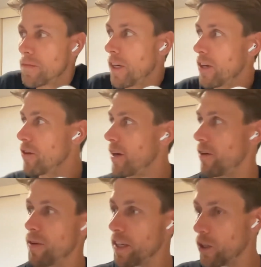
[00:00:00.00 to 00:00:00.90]
Iterate
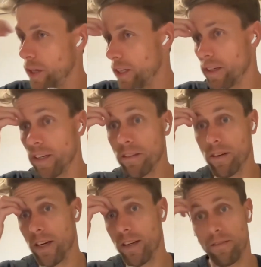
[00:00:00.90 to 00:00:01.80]
really quickly,
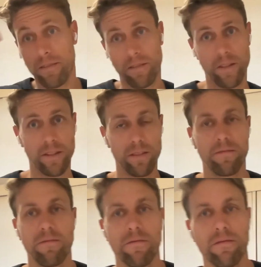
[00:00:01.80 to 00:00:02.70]
right? There's
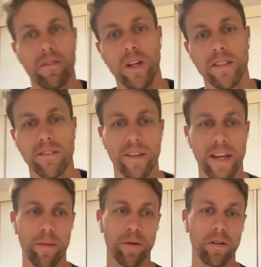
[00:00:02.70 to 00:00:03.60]
lots of
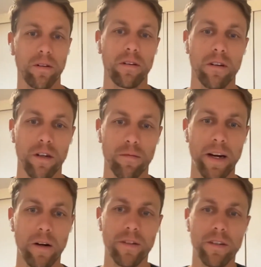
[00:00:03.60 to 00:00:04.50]
capital
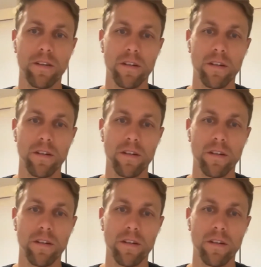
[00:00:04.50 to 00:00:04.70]
around